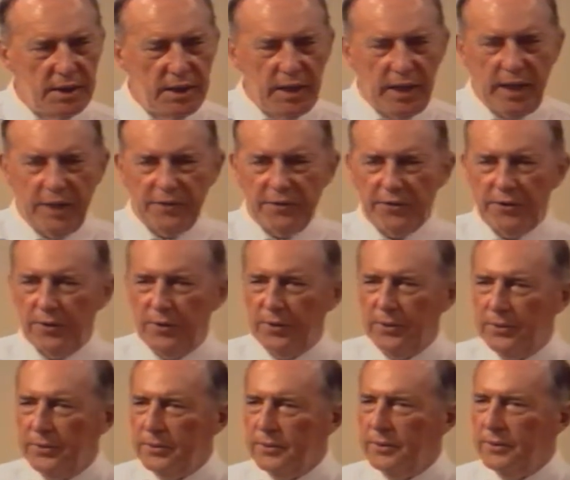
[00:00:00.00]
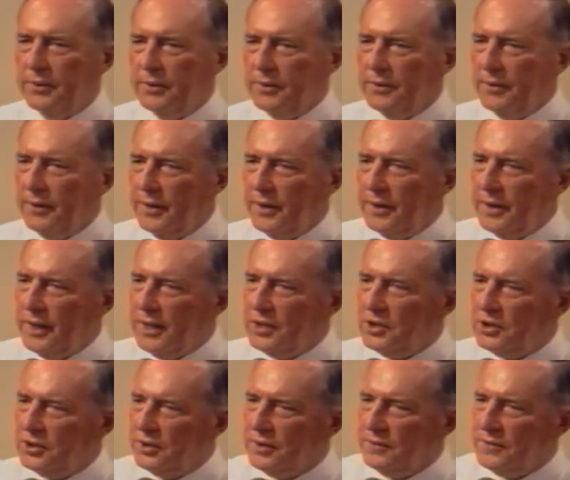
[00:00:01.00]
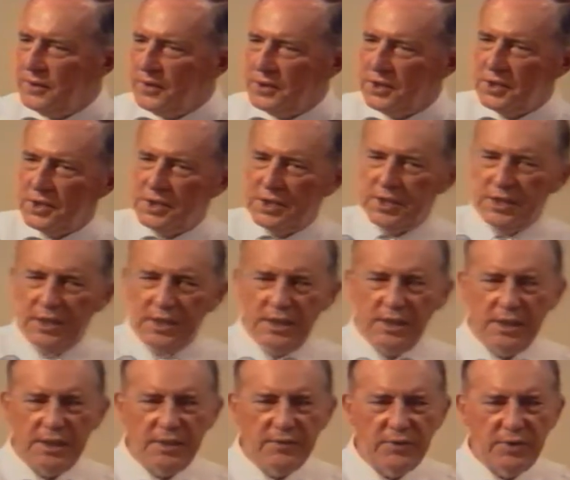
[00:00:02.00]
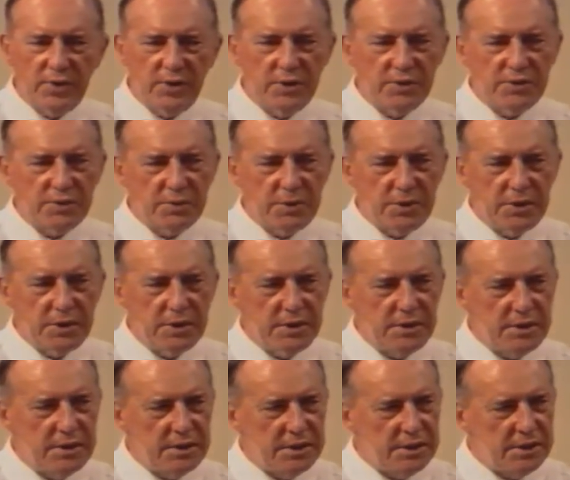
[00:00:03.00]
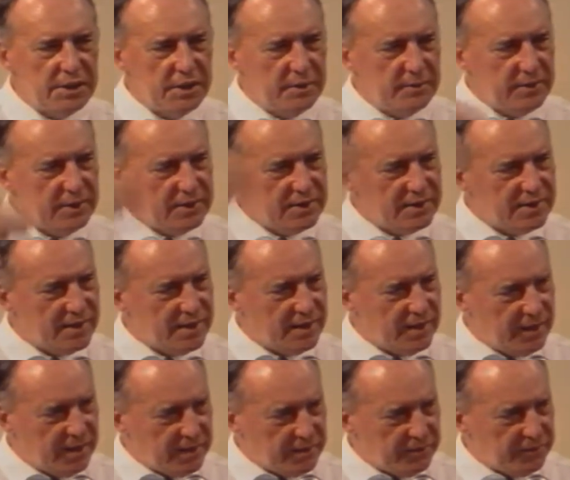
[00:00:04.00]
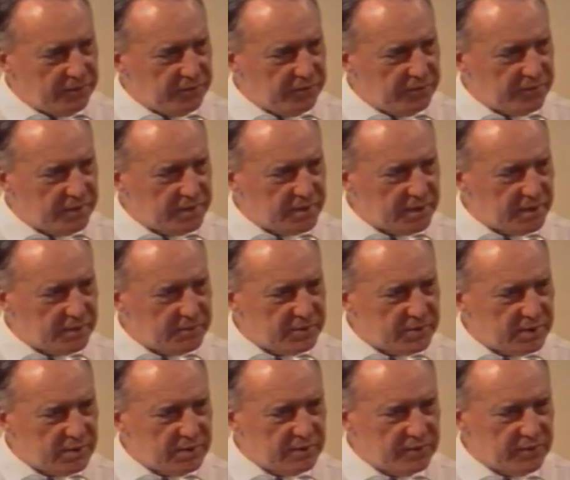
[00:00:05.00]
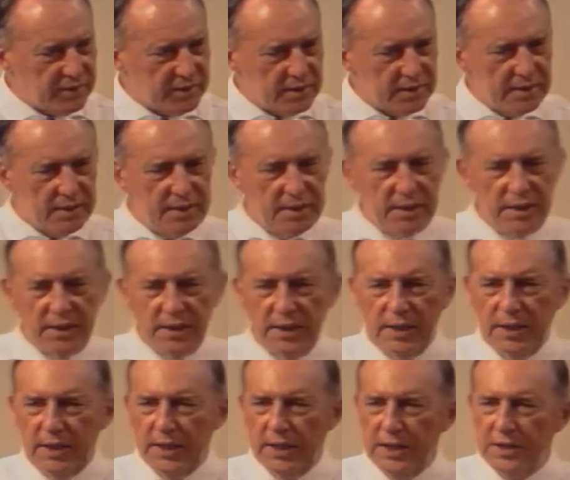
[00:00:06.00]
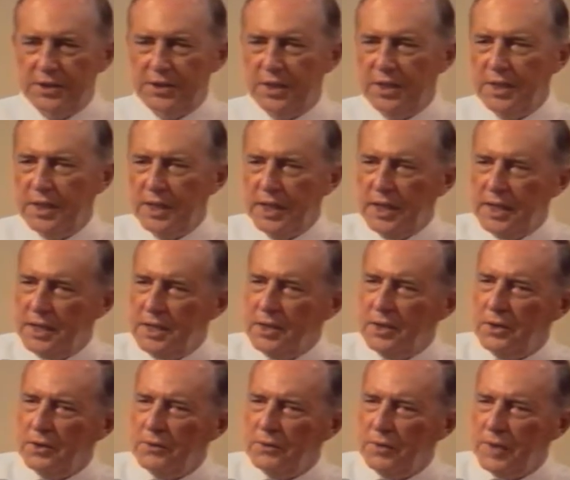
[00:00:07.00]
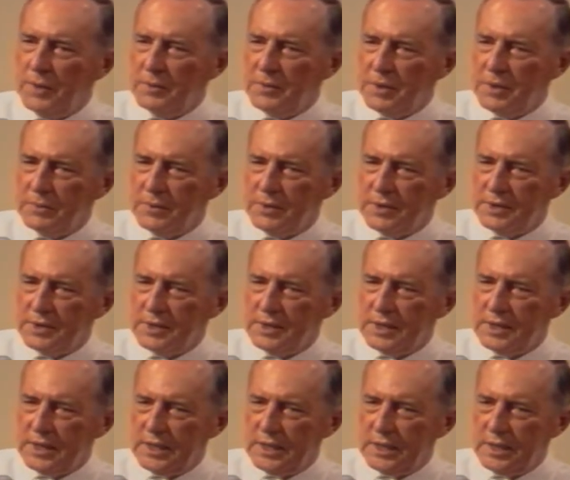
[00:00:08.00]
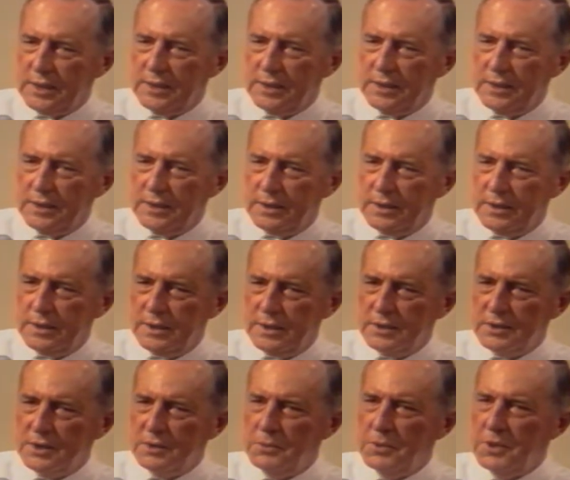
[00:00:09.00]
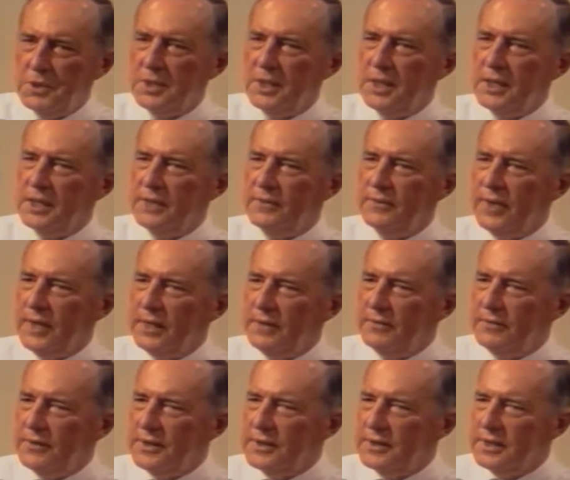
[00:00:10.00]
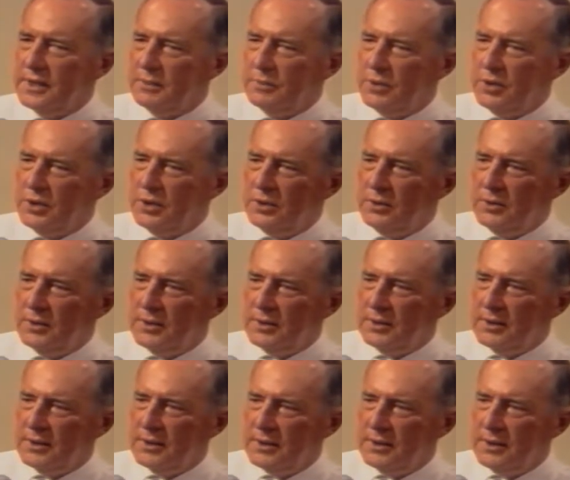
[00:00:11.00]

And so the nature of the seed of God's word determines the life that comes out of it. It's an incorruptible seed. So, what kind of life does it produce?